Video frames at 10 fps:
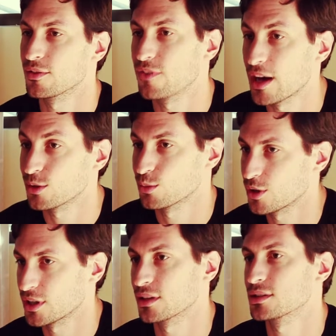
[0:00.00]
the final
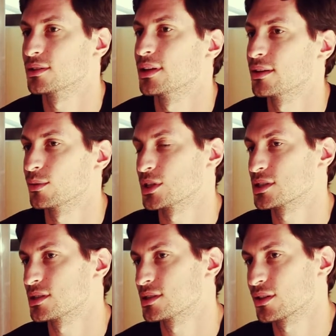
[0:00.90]
product. They're the ones
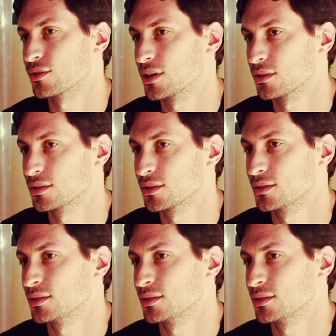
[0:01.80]
that stick around.